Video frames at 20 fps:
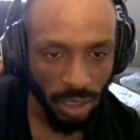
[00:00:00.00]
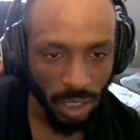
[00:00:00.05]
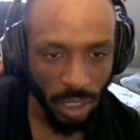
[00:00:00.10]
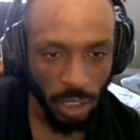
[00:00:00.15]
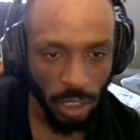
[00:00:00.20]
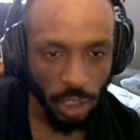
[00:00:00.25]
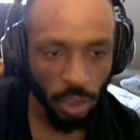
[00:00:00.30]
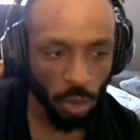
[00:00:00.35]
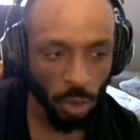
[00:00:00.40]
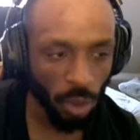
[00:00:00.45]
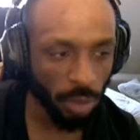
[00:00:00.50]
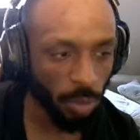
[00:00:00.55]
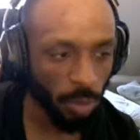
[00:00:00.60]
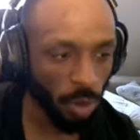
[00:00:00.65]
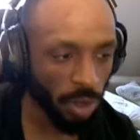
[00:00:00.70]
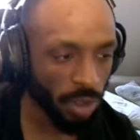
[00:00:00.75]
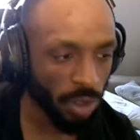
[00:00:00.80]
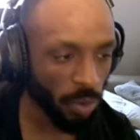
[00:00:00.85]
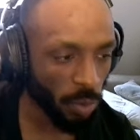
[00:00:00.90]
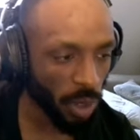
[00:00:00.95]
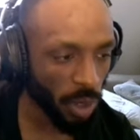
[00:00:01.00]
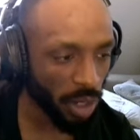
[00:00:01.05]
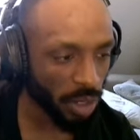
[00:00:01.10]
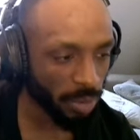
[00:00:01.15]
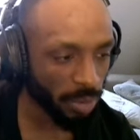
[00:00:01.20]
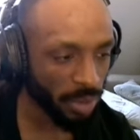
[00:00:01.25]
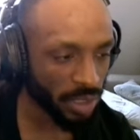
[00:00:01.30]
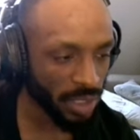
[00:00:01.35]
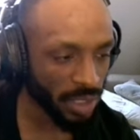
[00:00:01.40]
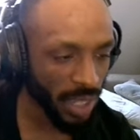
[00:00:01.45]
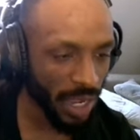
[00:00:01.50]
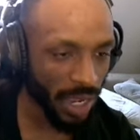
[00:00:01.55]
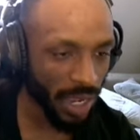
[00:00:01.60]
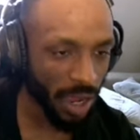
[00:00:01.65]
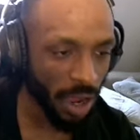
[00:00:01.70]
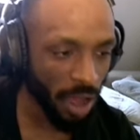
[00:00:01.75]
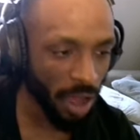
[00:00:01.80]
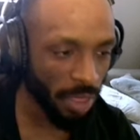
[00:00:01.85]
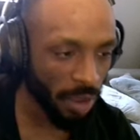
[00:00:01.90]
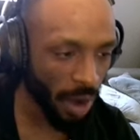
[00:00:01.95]
you are more than welcome to take
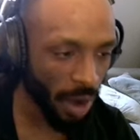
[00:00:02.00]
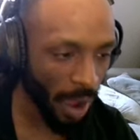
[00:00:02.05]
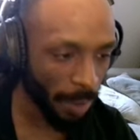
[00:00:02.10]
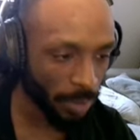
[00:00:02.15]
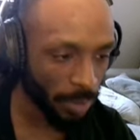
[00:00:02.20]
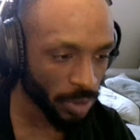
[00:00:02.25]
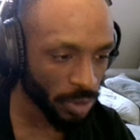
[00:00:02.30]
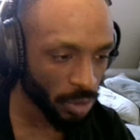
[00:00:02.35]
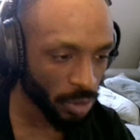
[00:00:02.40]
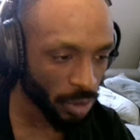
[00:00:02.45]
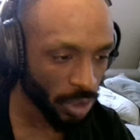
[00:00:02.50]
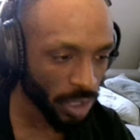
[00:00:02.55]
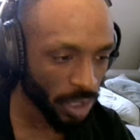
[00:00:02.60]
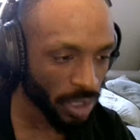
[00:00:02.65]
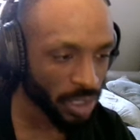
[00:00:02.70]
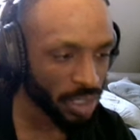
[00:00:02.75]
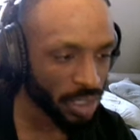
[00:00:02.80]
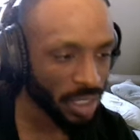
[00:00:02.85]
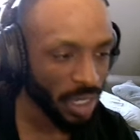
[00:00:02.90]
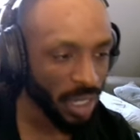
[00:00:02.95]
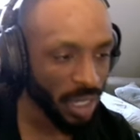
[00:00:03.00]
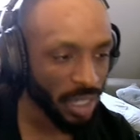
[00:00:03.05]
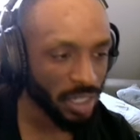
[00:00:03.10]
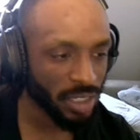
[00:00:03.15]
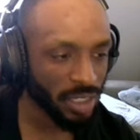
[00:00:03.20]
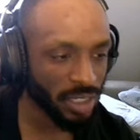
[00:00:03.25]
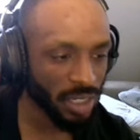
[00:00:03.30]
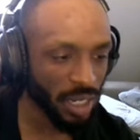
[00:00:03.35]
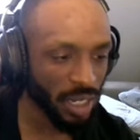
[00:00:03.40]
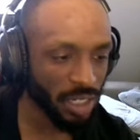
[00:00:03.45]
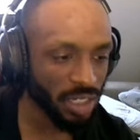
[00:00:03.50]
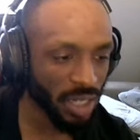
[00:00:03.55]
other opportunities such